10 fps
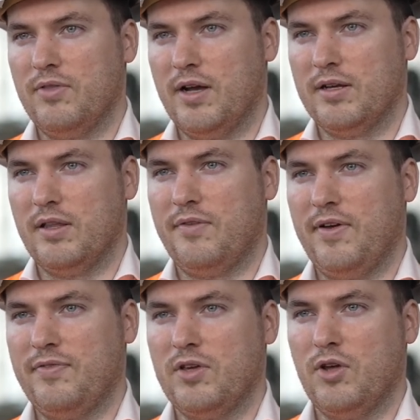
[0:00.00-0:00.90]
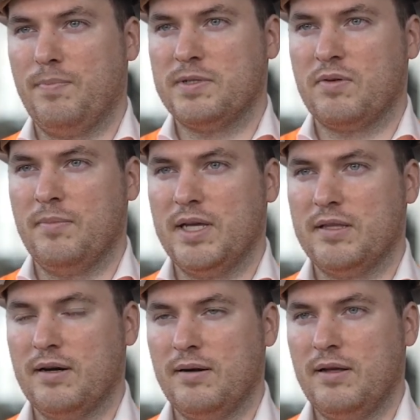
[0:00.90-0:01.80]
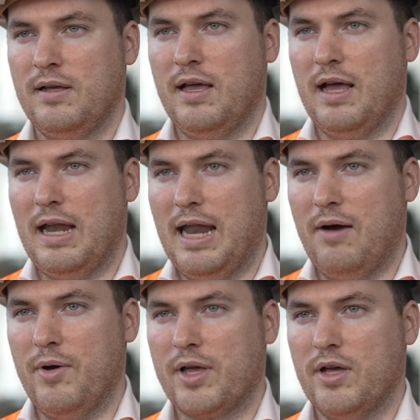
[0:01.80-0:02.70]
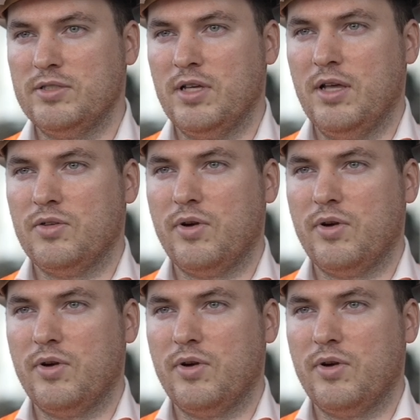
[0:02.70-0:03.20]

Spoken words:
950 euro per square meter, allowing us to